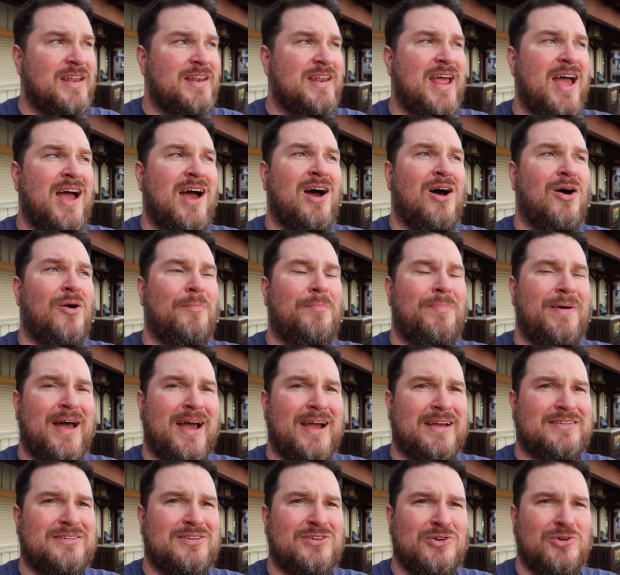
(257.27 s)
Now
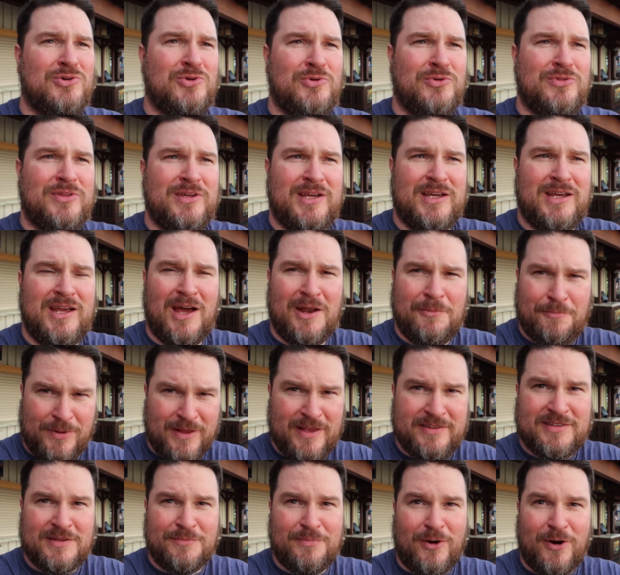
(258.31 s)
back to the
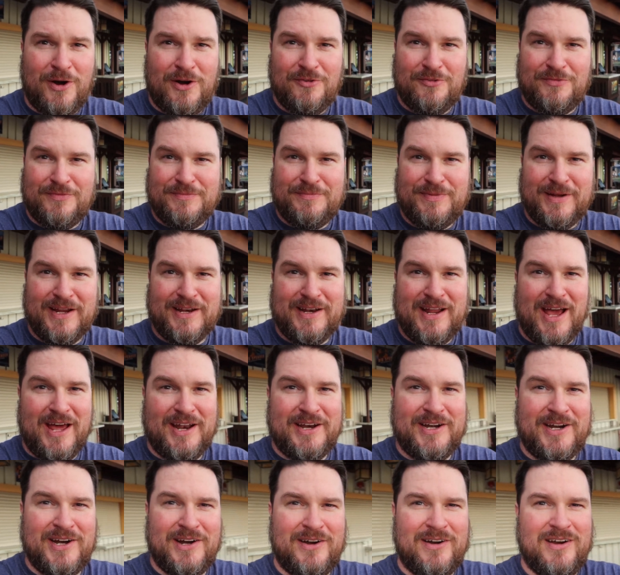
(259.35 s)
unpleasant part of being down
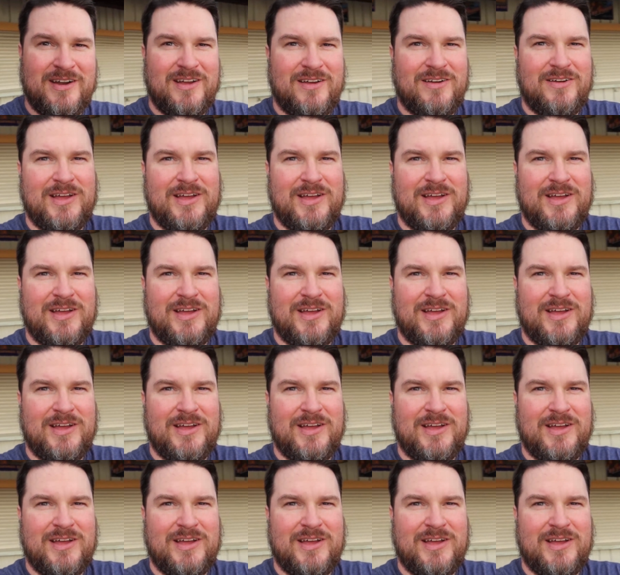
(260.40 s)
here.